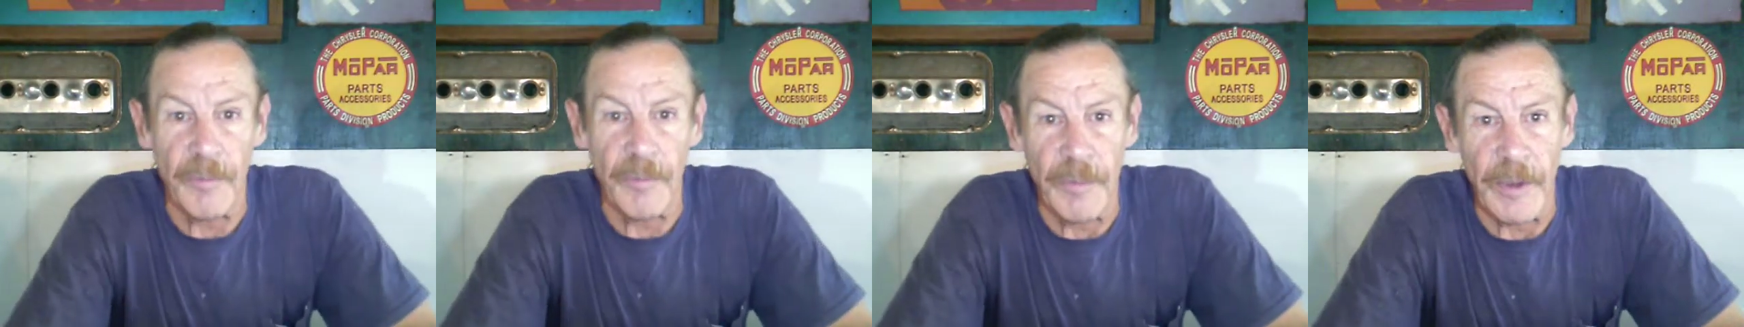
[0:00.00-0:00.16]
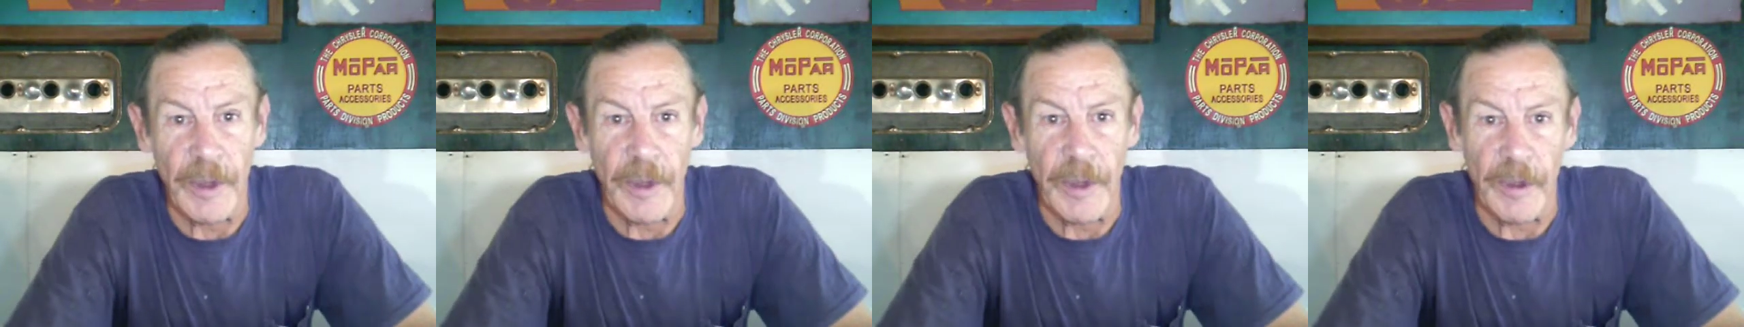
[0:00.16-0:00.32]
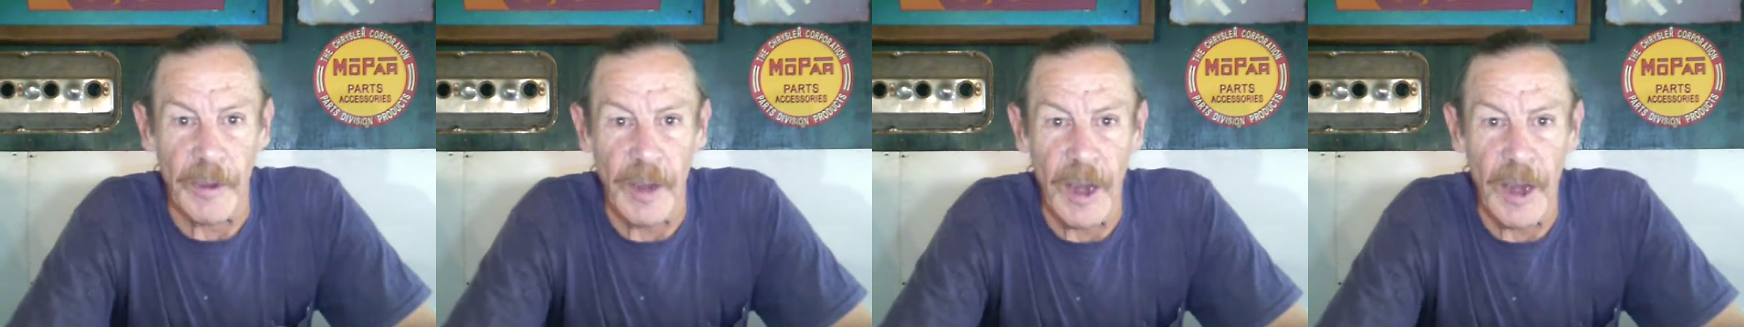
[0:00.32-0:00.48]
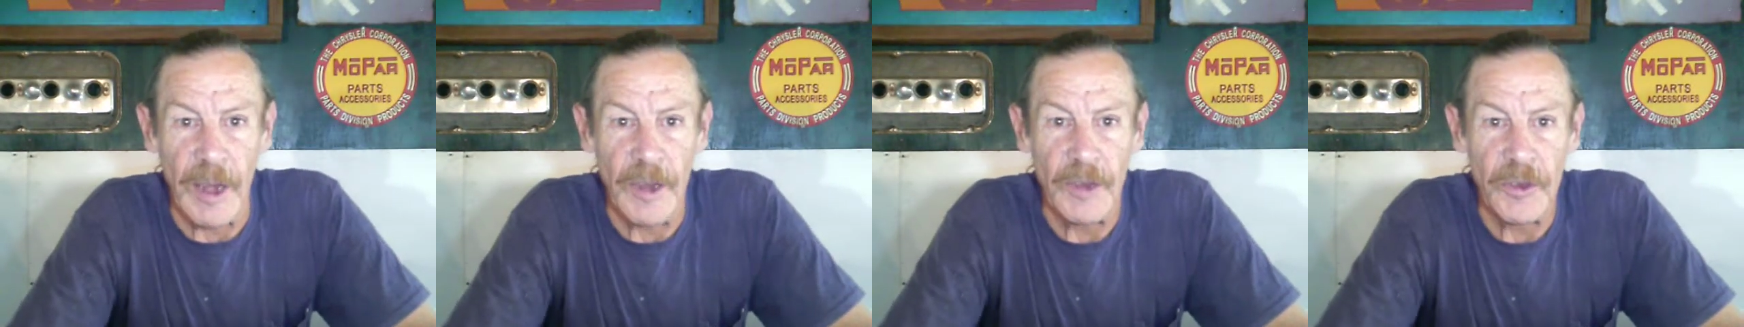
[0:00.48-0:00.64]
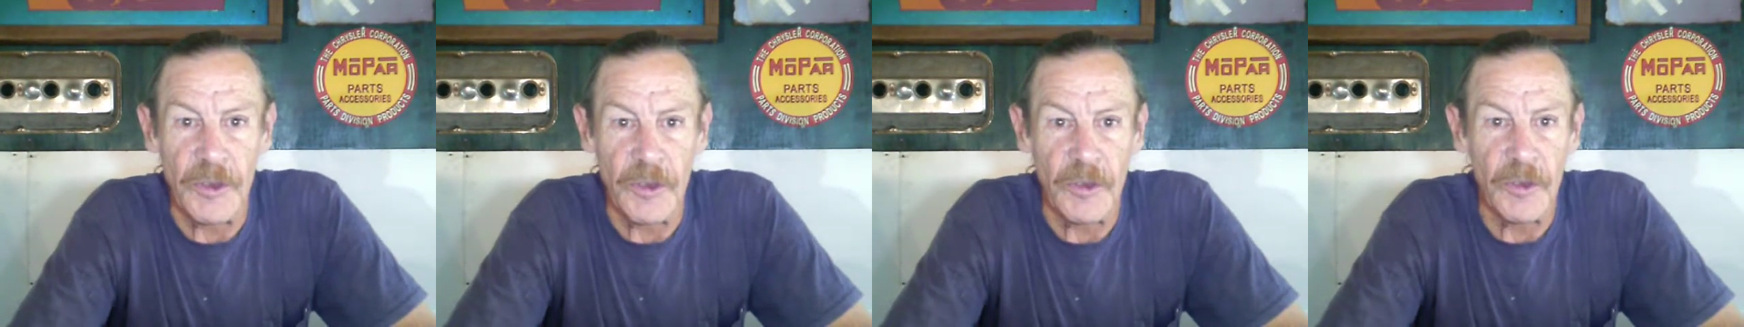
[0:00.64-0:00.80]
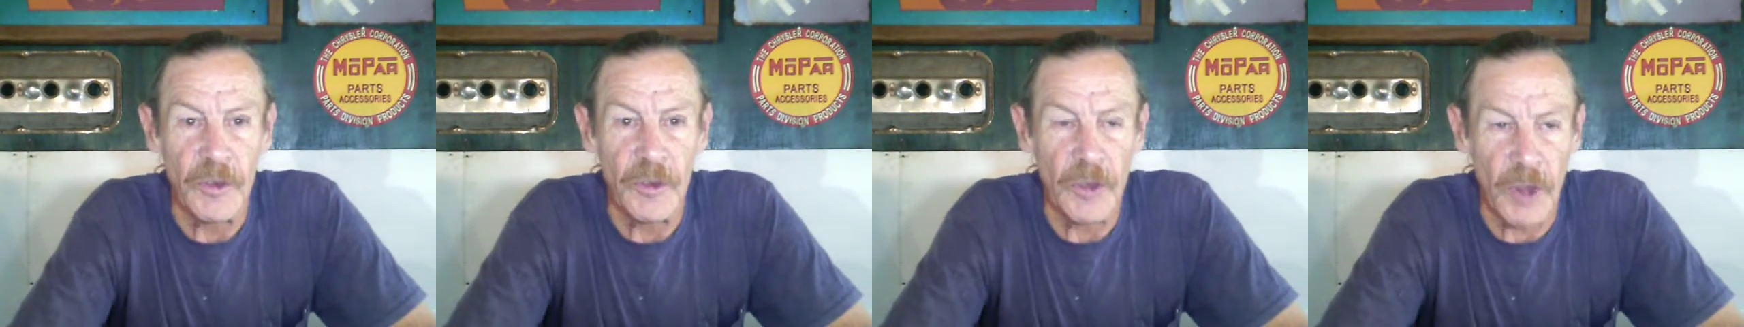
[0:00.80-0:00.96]
figure-8
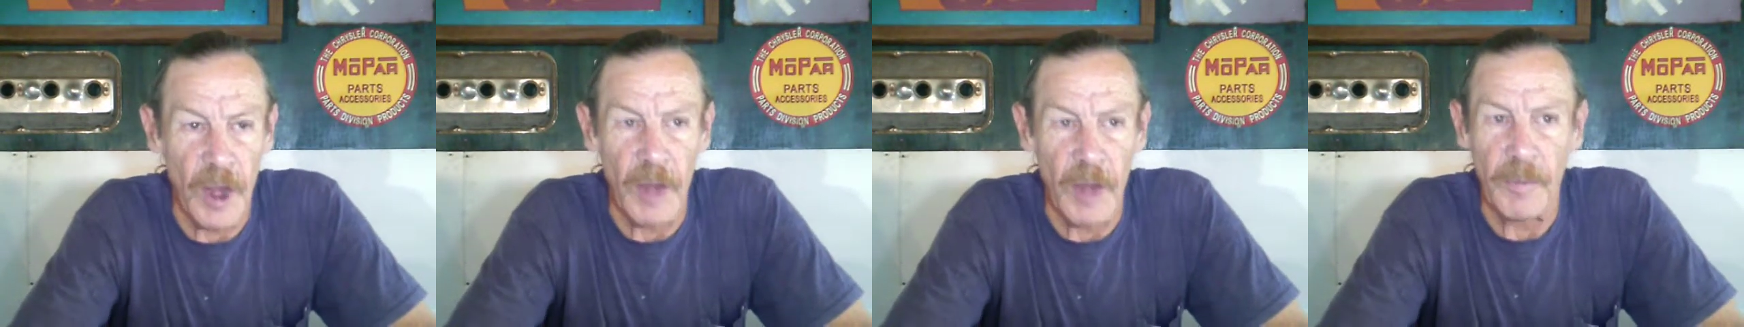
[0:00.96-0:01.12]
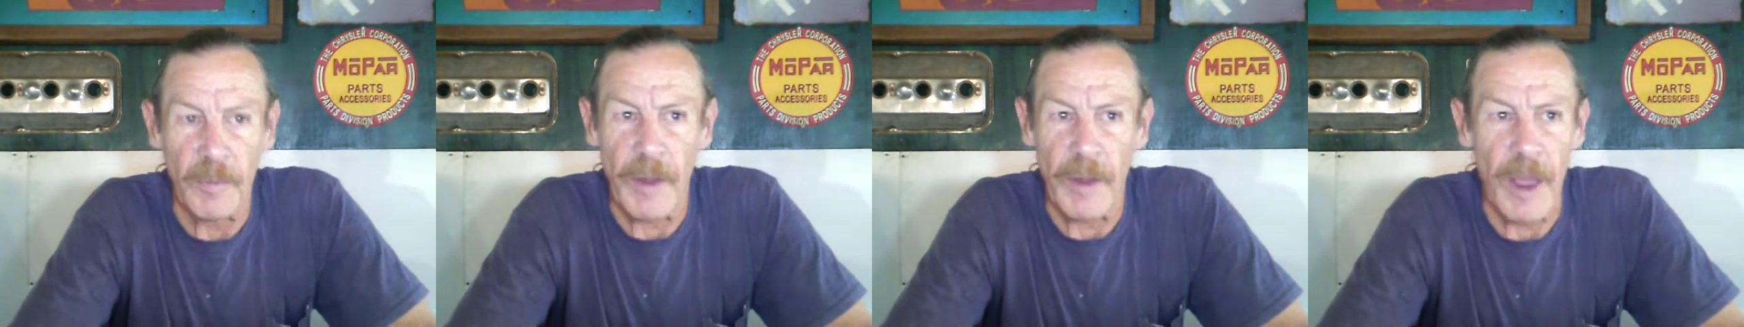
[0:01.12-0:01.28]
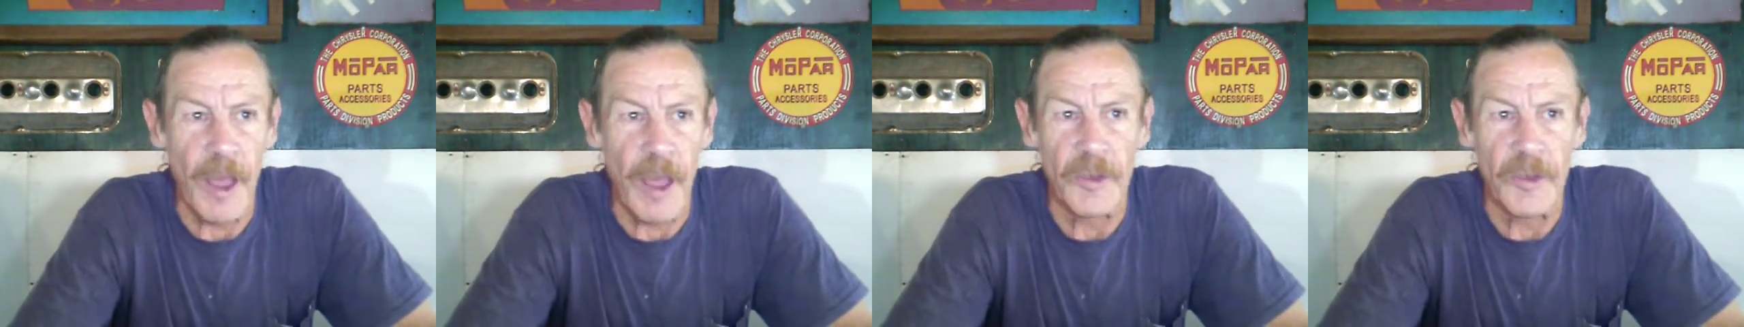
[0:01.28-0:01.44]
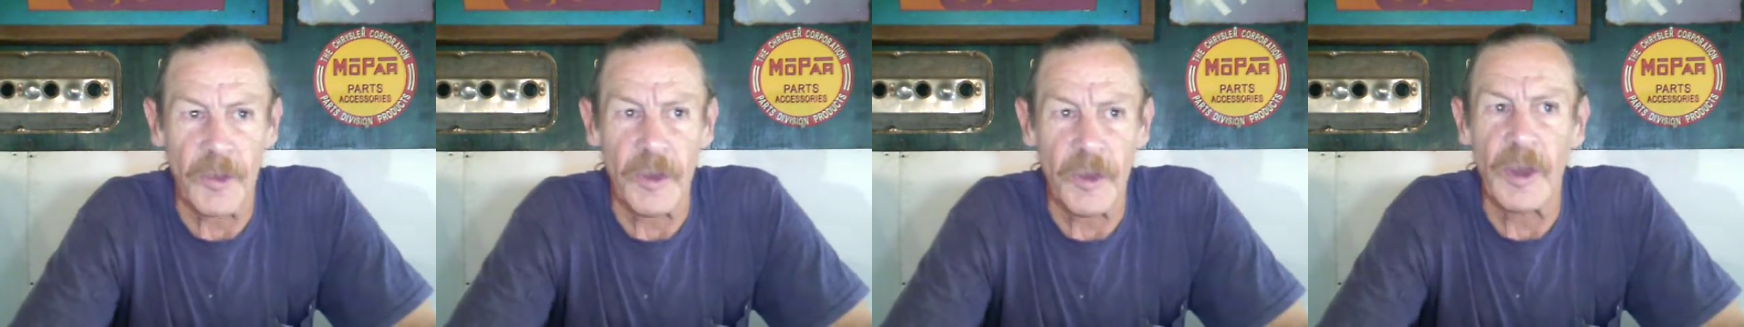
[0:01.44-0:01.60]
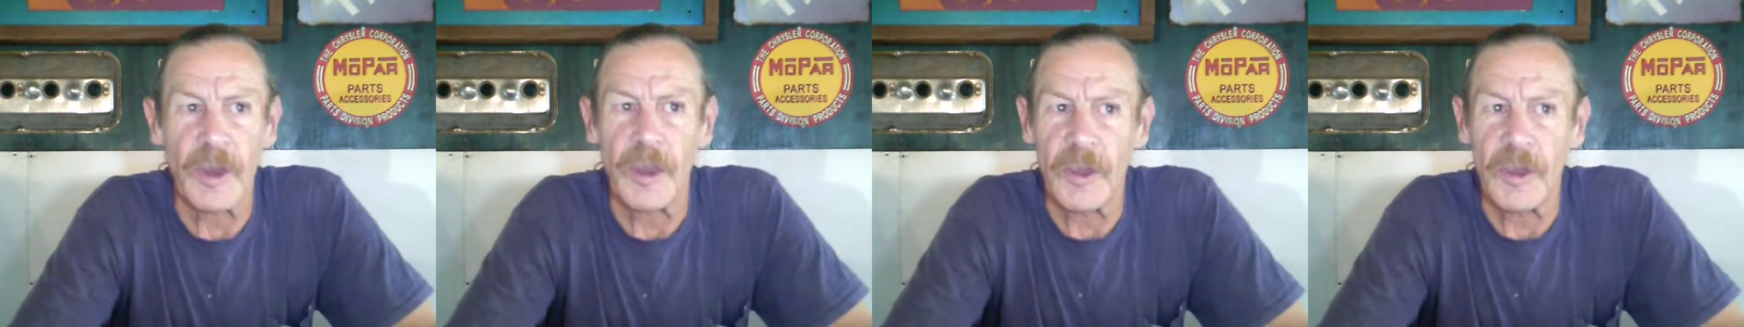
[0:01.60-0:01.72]
shaped housing.